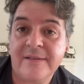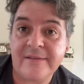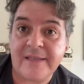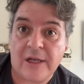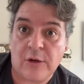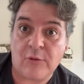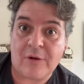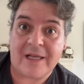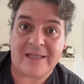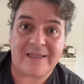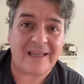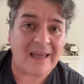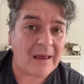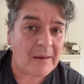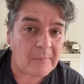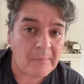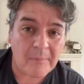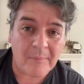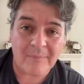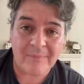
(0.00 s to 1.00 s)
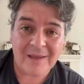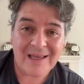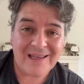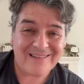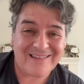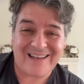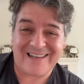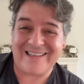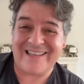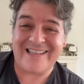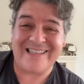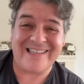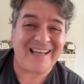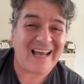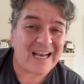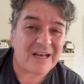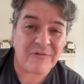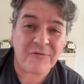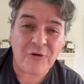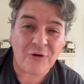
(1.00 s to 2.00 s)
They look at them, they're
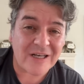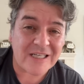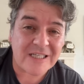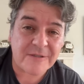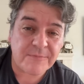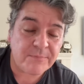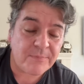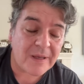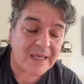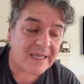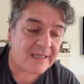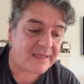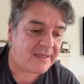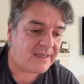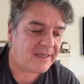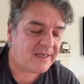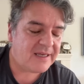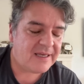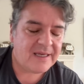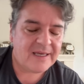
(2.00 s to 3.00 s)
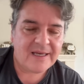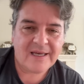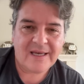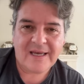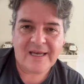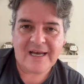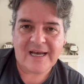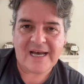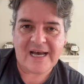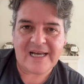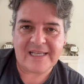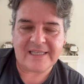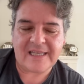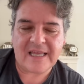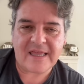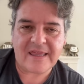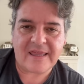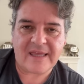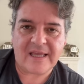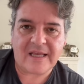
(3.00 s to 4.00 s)
designed for speed, and they
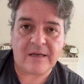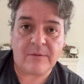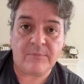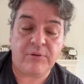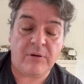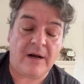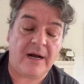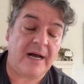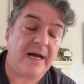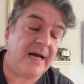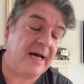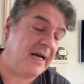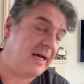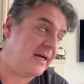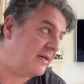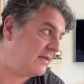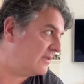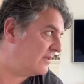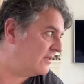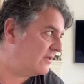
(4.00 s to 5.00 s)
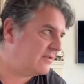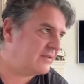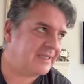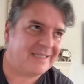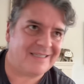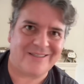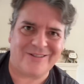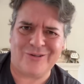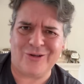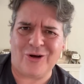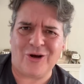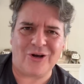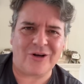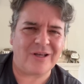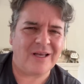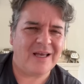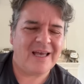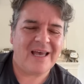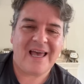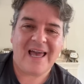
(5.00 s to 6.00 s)
think, you know, this dog,
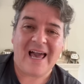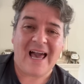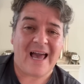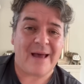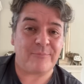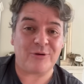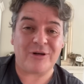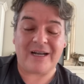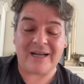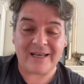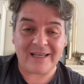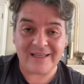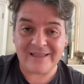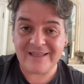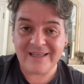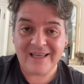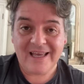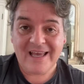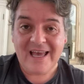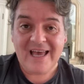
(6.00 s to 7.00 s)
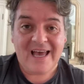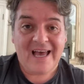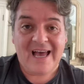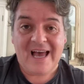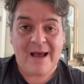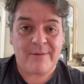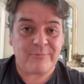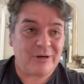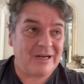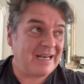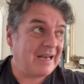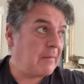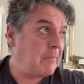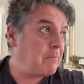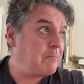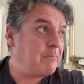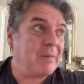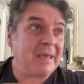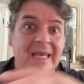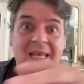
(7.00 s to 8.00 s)
I'm gonna need a
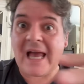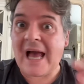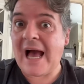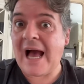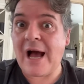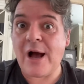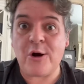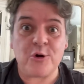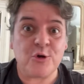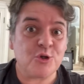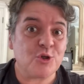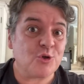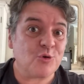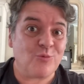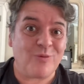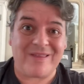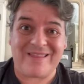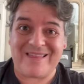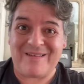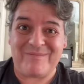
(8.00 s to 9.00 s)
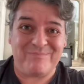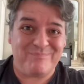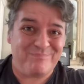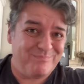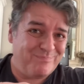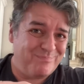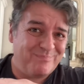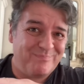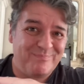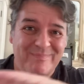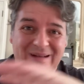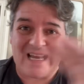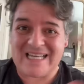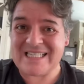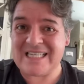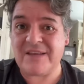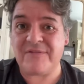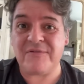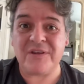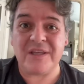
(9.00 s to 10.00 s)
big house with a
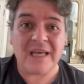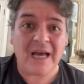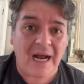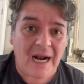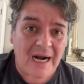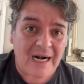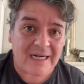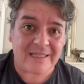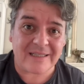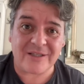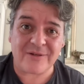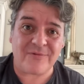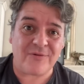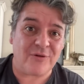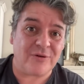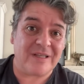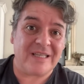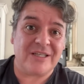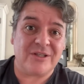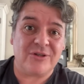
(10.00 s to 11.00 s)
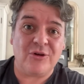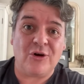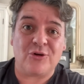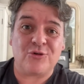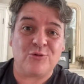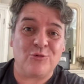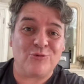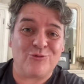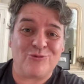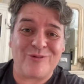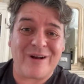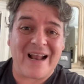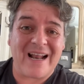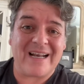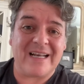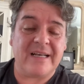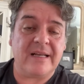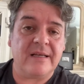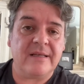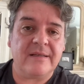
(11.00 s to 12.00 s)
massive yard for this dog to
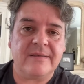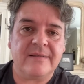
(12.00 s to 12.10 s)
run.